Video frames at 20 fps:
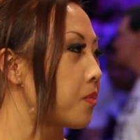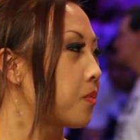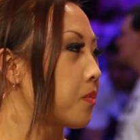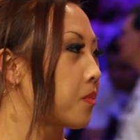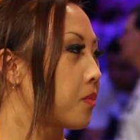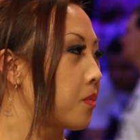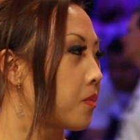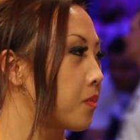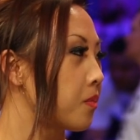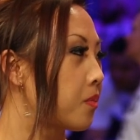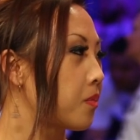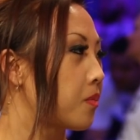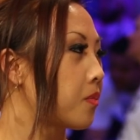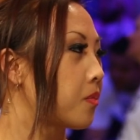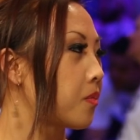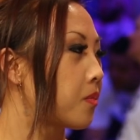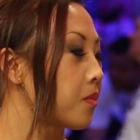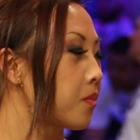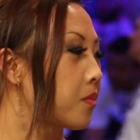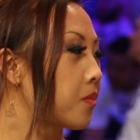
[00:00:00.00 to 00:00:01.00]

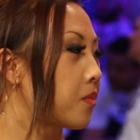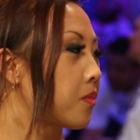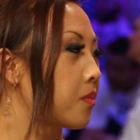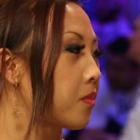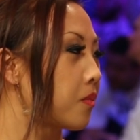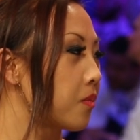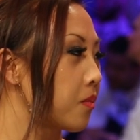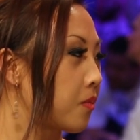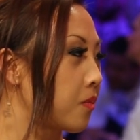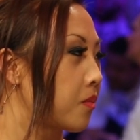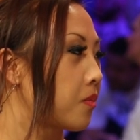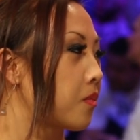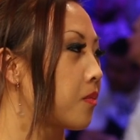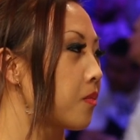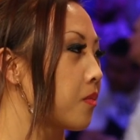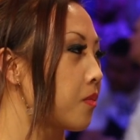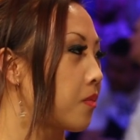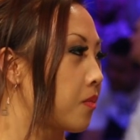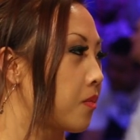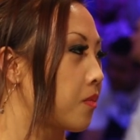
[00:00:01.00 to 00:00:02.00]

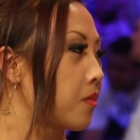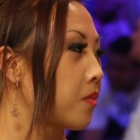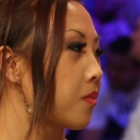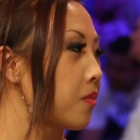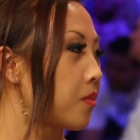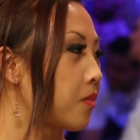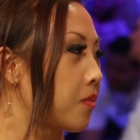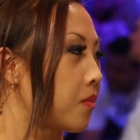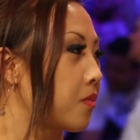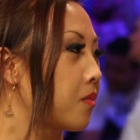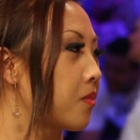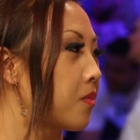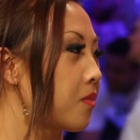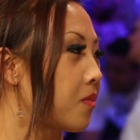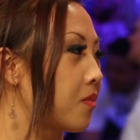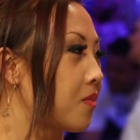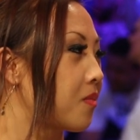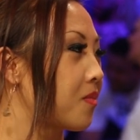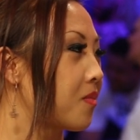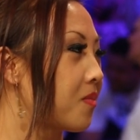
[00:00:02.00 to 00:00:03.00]

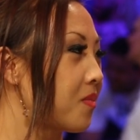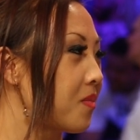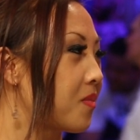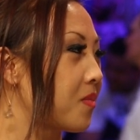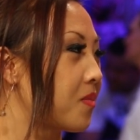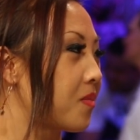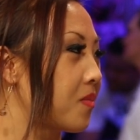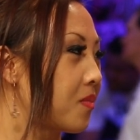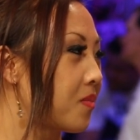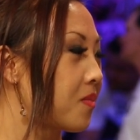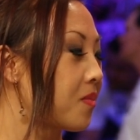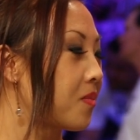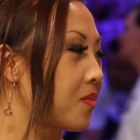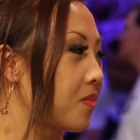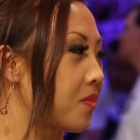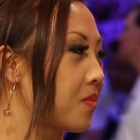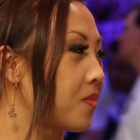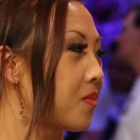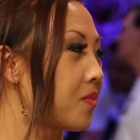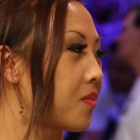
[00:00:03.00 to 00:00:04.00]

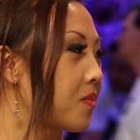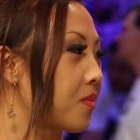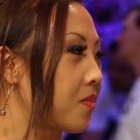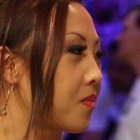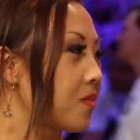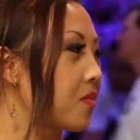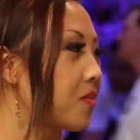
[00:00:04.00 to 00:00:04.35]
[no speech]